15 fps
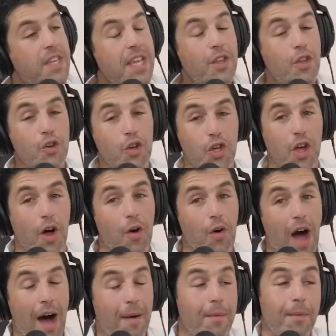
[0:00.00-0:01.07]
seen your
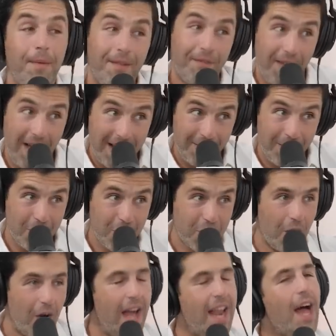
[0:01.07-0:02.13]
show. I'm a big fan of your
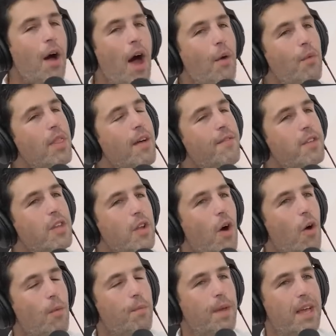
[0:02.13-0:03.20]
show. And I would love to
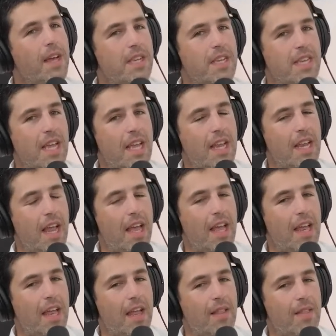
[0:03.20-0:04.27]
know, because the
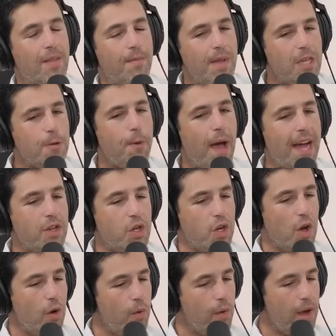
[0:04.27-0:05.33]
Miss Pat
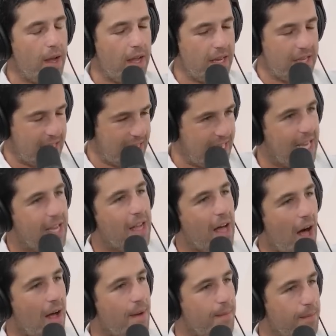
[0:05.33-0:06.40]
show, it's a
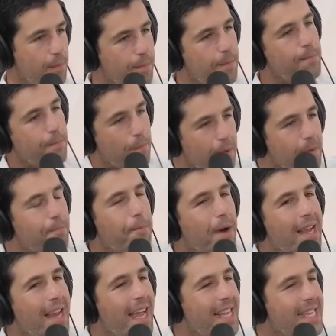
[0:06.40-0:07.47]
sitcom,
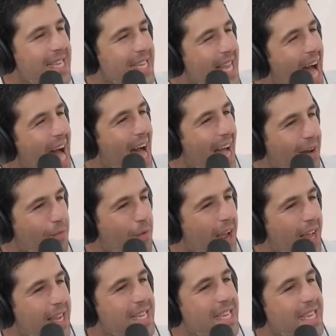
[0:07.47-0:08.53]
but it's not,
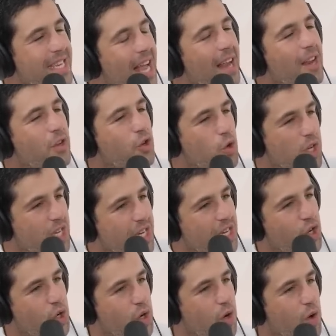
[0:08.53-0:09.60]
right? Because it's not a
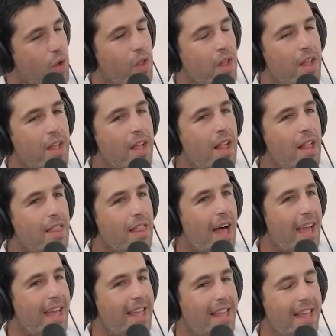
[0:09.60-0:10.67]
traditional,
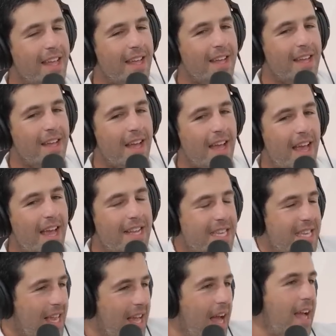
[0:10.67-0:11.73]
like,
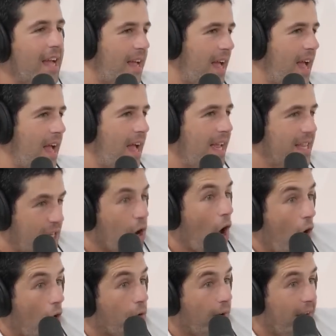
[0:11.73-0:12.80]
it's an
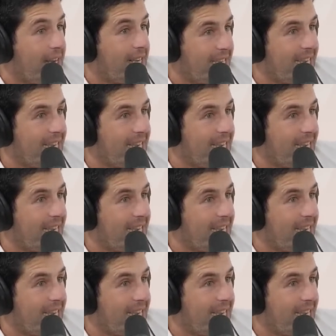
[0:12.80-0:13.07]
R-rated